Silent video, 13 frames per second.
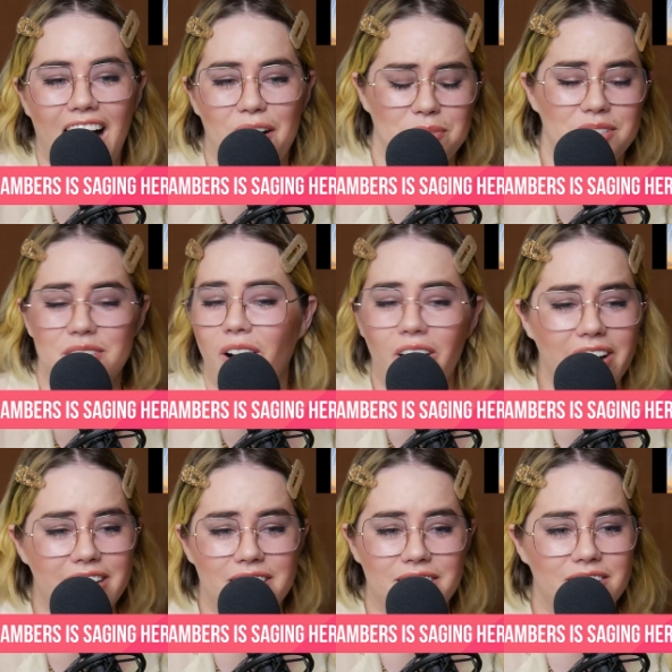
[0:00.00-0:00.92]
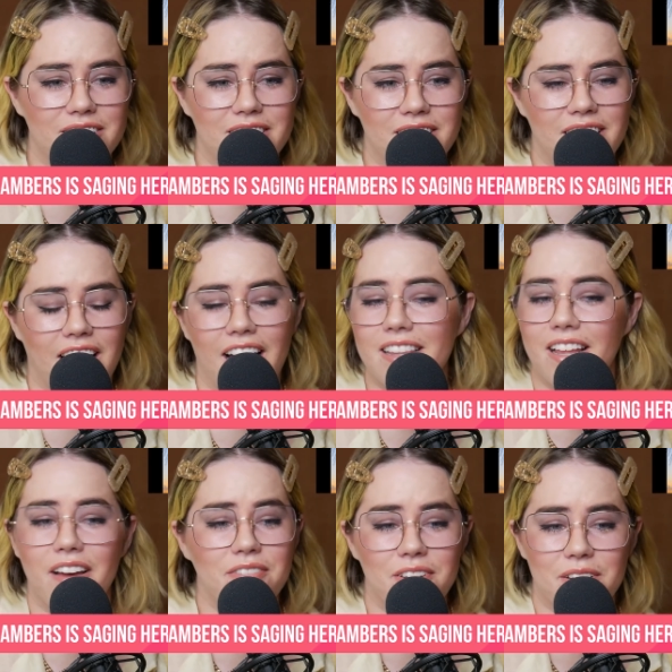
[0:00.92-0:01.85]
I'm sorry, dude. I
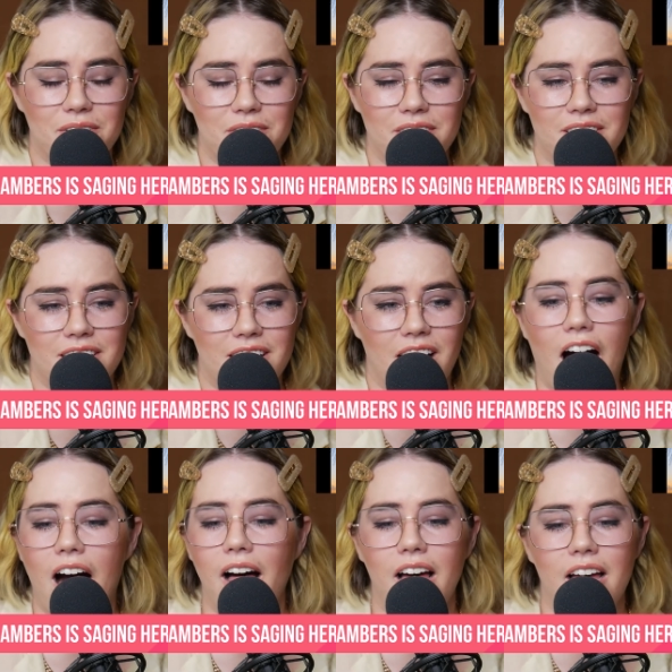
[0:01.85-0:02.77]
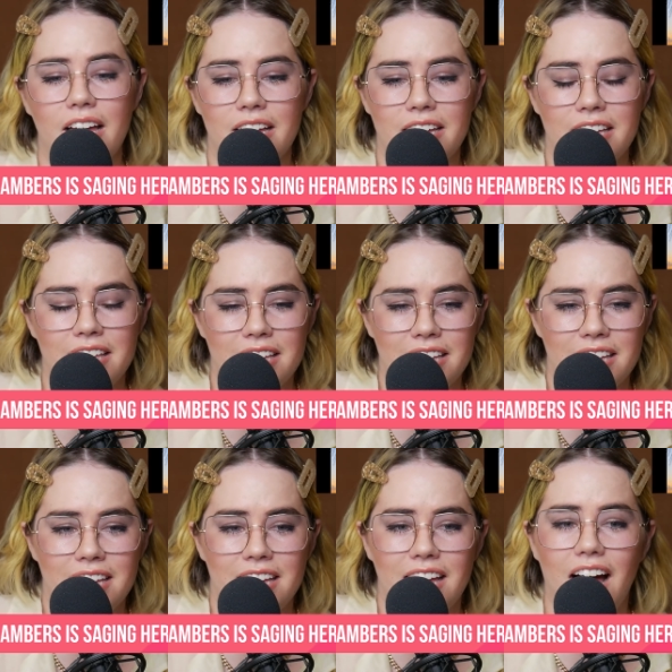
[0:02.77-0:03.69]
love you. I want my I'll, temple
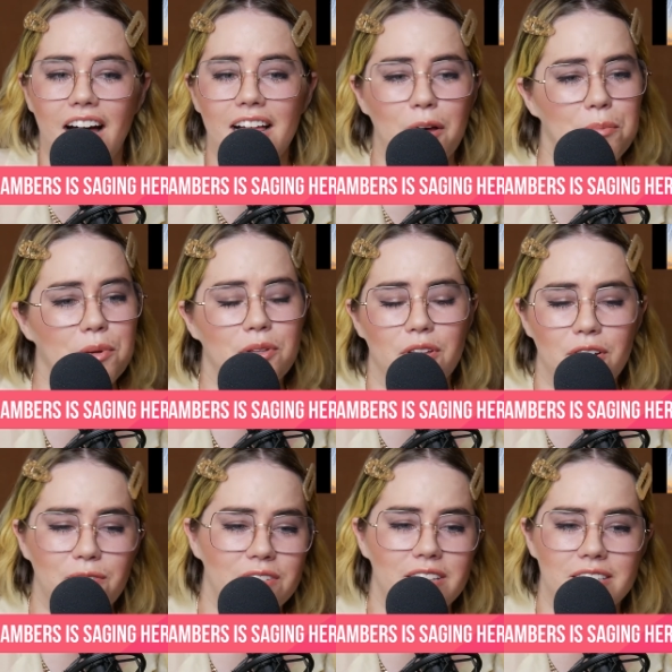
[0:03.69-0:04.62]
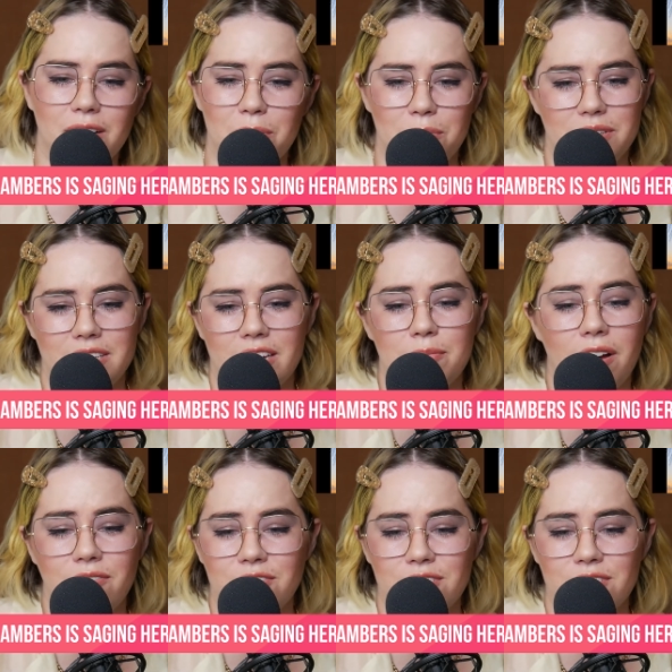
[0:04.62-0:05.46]
tip. I'll help you look for the temple tip after